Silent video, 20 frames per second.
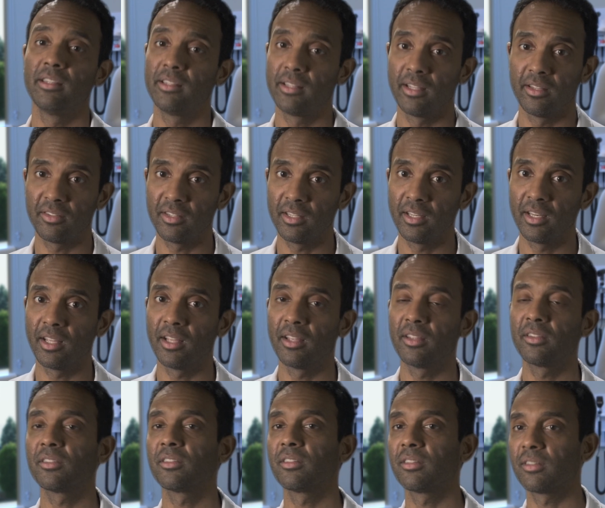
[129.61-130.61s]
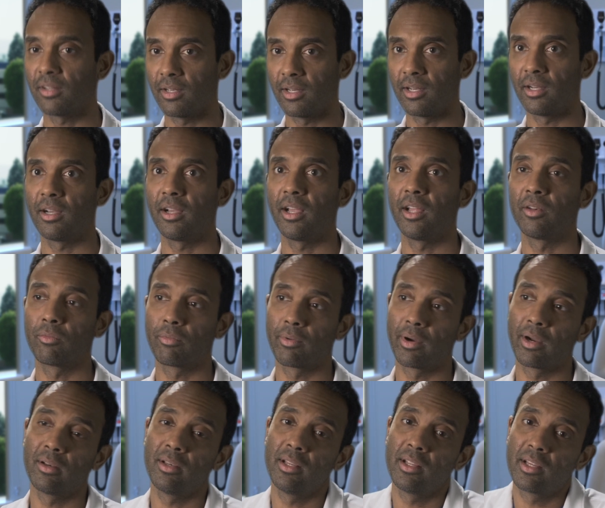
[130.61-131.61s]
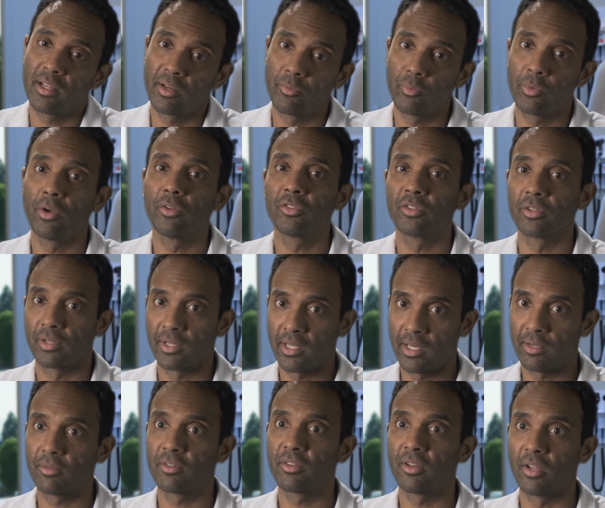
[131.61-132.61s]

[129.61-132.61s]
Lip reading: dizziness, and rarely can we also get